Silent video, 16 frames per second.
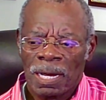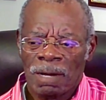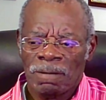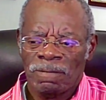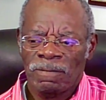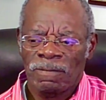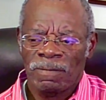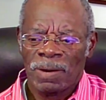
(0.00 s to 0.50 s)

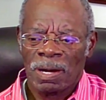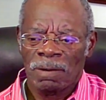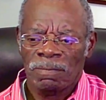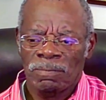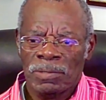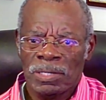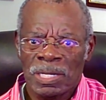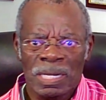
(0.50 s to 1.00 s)
of,
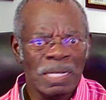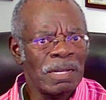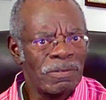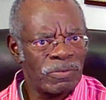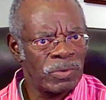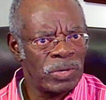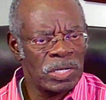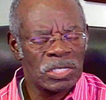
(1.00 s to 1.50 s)
of,
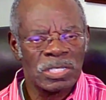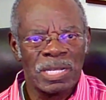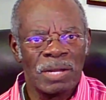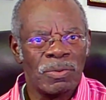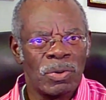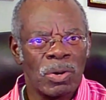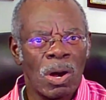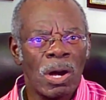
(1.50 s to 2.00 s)
deliverance.
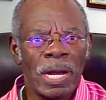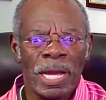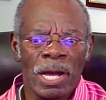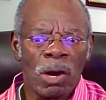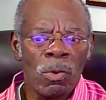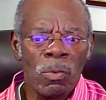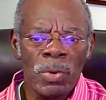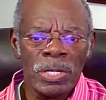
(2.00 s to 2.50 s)
They were
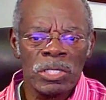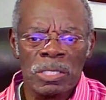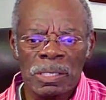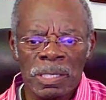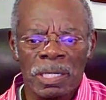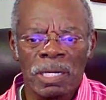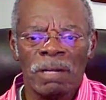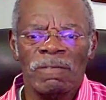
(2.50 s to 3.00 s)
always
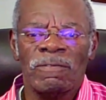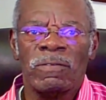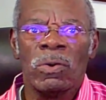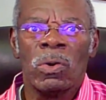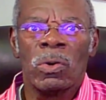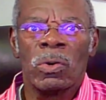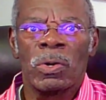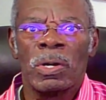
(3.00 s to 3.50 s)
looking
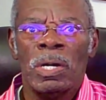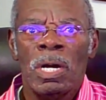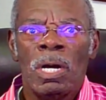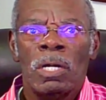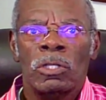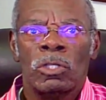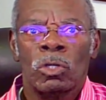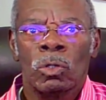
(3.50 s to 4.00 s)
for
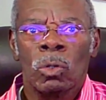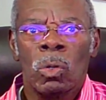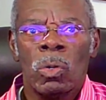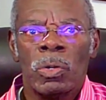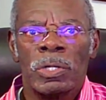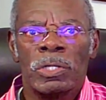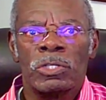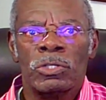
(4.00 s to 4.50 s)
the
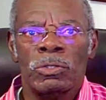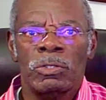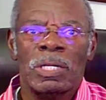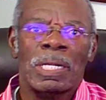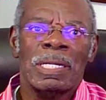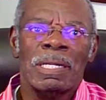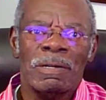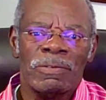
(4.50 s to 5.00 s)
Lord to
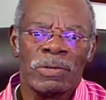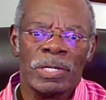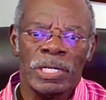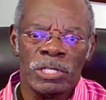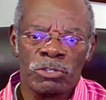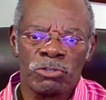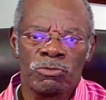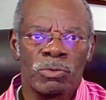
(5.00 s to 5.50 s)
deliver
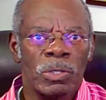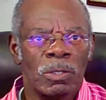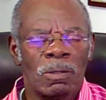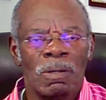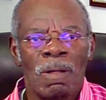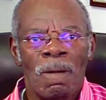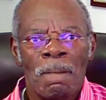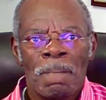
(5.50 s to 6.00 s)

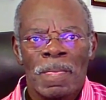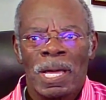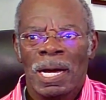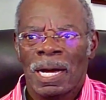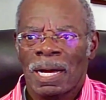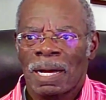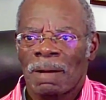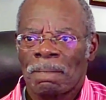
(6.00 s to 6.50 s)
Israel,
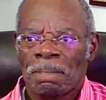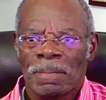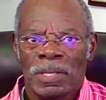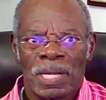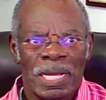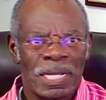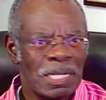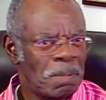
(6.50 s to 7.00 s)
um,
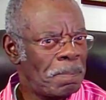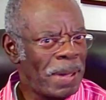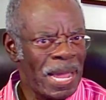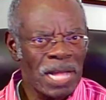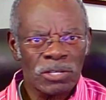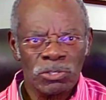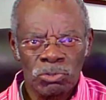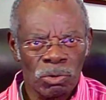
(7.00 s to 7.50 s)
and the
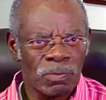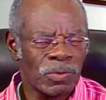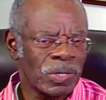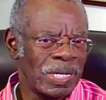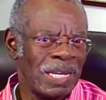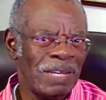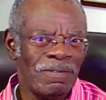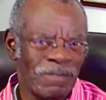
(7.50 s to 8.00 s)

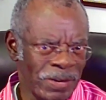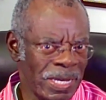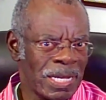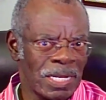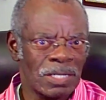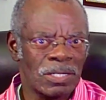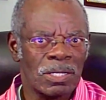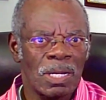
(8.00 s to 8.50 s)
Passover
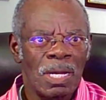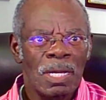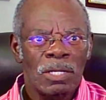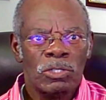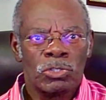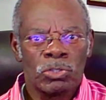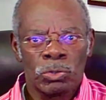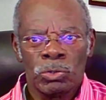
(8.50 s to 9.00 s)
event
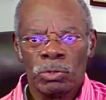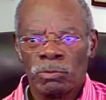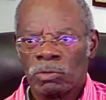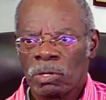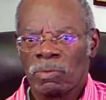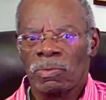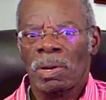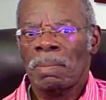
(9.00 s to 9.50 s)

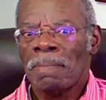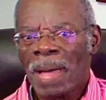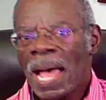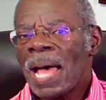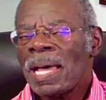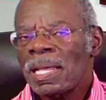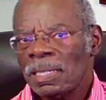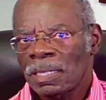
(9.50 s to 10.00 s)
served to
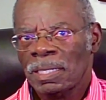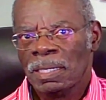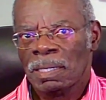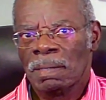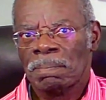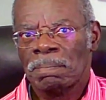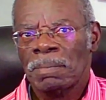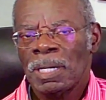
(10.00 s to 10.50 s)
remind
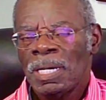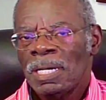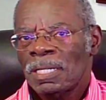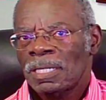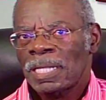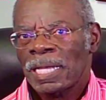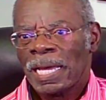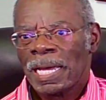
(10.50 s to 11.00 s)
them
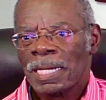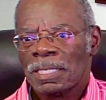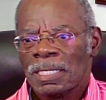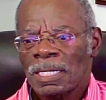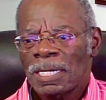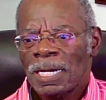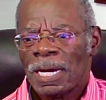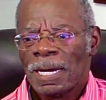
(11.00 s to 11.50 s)

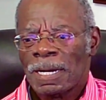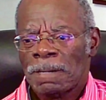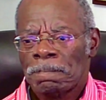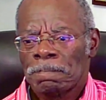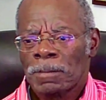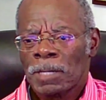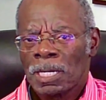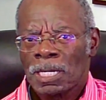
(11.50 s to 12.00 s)
that
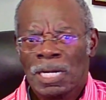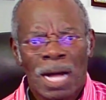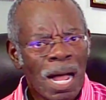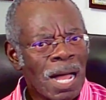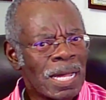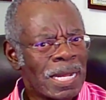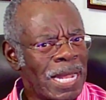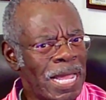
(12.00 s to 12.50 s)
um,
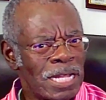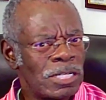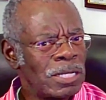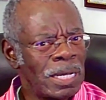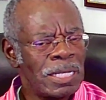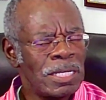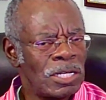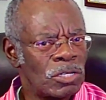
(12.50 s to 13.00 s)
God
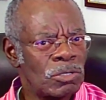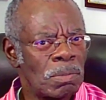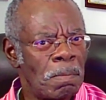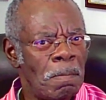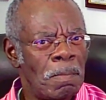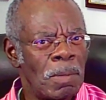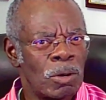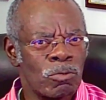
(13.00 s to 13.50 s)
had done this
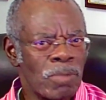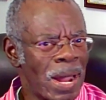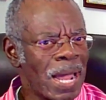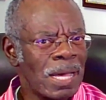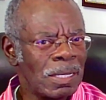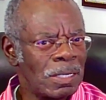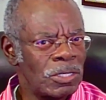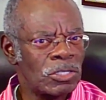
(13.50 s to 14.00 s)

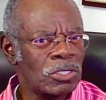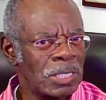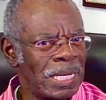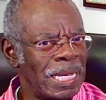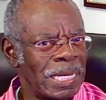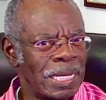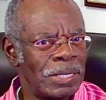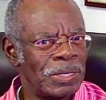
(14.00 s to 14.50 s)
miraculous
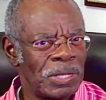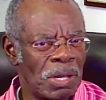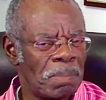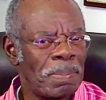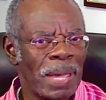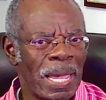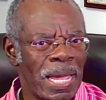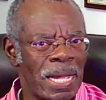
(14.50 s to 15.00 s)
thing in
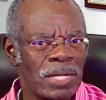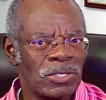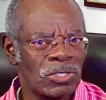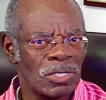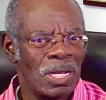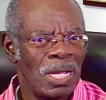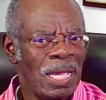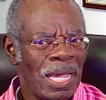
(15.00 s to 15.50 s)
their
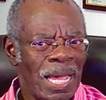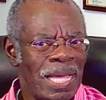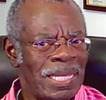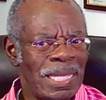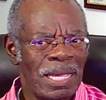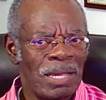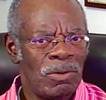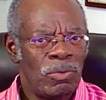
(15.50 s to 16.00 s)
past,
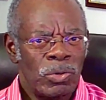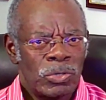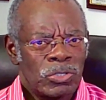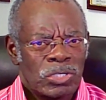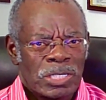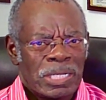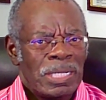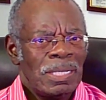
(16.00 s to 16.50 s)
and they
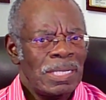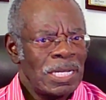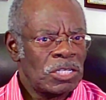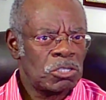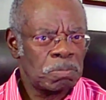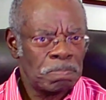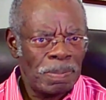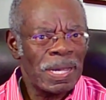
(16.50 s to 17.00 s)
were still
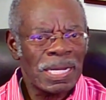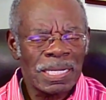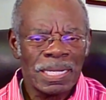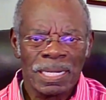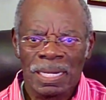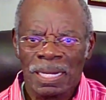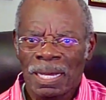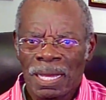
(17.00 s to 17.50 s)

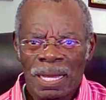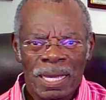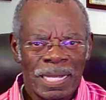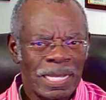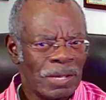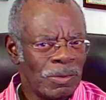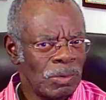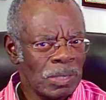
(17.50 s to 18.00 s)
expecting
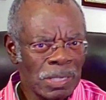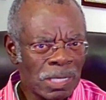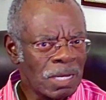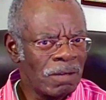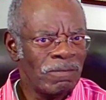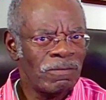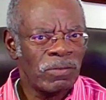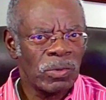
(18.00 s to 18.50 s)
and they were
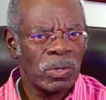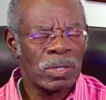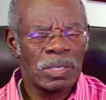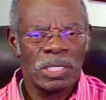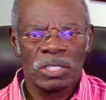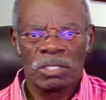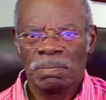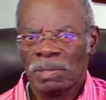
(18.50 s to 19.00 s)
looking
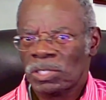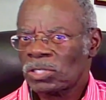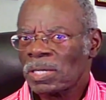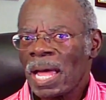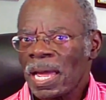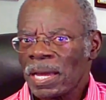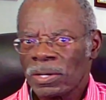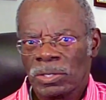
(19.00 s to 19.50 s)
for this
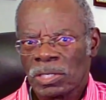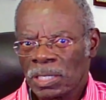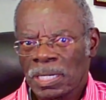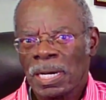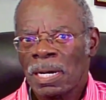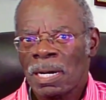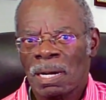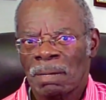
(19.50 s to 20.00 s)
Messiah to
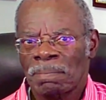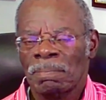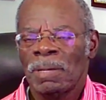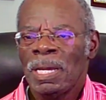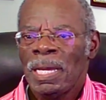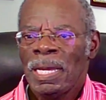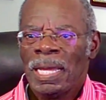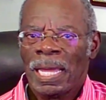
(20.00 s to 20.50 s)

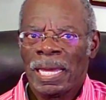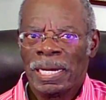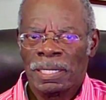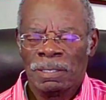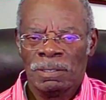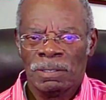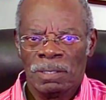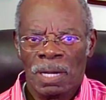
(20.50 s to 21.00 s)
come
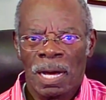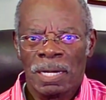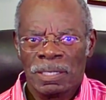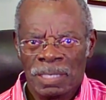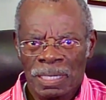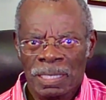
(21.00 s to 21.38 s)
and uh,